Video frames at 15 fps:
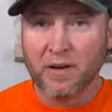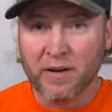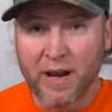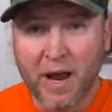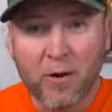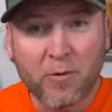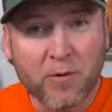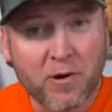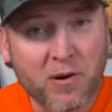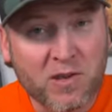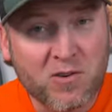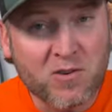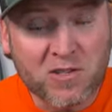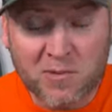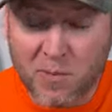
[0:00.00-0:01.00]
Now we're going to
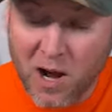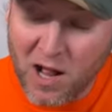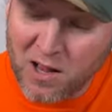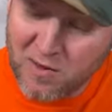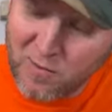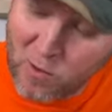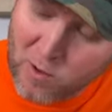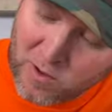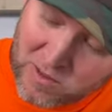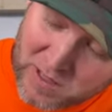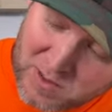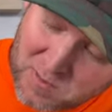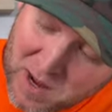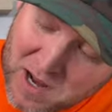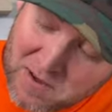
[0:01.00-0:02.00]
use some olive oil.
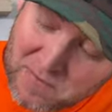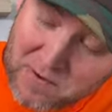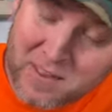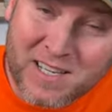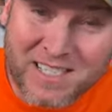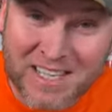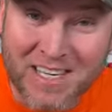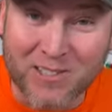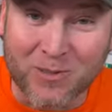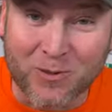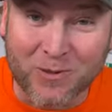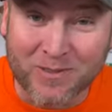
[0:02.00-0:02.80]
It's made for the sizzle.